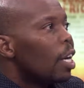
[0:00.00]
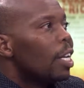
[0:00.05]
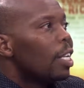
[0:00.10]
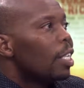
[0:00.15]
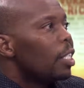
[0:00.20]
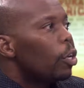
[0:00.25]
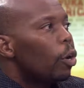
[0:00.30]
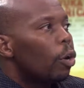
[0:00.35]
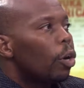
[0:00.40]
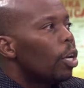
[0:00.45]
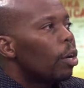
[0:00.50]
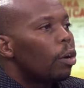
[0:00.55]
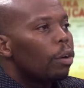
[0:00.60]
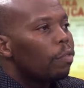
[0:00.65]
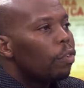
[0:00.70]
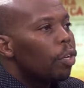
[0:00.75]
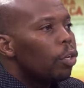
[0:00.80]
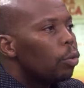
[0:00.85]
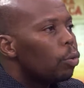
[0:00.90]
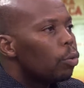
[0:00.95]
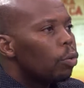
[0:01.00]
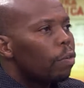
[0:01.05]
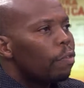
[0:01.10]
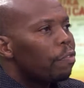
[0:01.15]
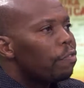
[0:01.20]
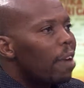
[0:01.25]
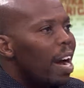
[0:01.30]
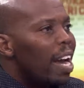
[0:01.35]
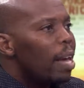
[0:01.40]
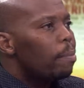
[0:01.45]
talking of issues of
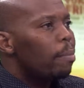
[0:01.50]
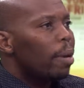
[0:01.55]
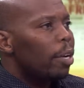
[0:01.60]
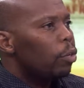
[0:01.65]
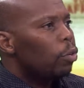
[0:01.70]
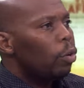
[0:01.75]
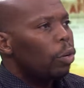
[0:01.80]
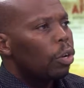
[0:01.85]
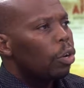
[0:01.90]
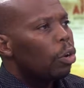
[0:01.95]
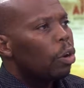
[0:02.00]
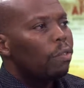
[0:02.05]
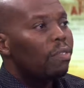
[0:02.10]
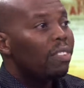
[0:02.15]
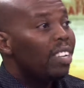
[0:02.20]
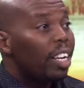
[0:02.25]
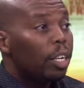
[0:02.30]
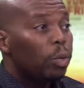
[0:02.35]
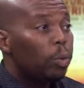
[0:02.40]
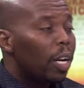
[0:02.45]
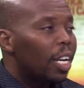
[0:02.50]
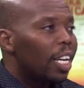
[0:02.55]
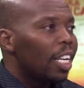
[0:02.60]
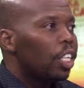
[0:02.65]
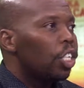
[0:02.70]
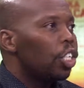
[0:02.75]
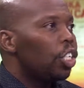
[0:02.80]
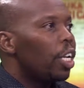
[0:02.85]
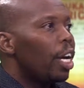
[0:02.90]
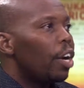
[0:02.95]
fiber, talking of network
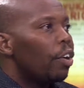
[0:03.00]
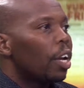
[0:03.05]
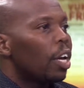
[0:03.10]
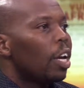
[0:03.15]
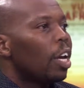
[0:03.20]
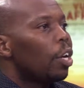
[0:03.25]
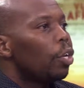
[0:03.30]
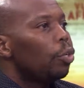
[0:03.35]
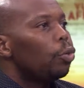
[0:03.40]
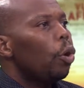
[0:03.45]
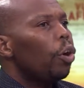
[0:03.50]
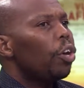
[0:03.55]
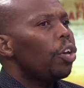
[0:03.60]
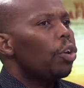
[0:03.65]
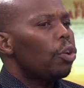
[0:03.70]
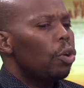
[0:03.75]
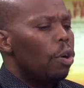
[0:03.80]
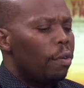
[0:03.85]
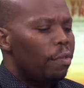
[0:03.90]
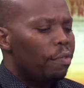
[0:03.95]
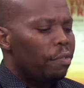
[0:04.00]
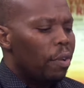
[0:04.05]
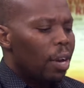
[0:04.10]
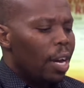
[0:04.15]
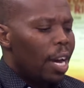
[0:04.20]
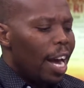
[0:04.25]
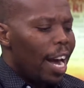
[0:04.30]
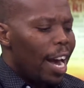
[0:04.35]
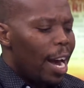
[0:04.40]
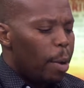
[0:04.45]
engineering, talking of
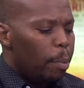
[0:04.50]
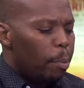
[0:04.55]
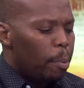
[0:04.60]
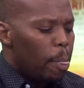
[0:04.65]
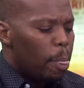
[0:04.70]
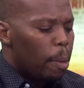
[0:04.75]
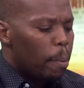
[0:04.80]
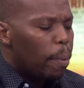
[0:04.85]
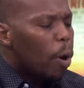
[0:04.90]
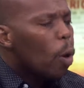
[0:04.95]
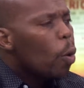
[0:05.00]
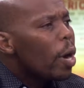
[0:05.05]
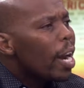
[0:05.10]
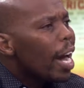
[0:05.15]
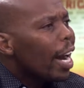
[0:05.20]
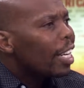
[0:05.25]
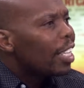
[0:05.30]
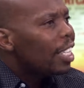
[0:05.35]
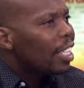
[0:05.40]
product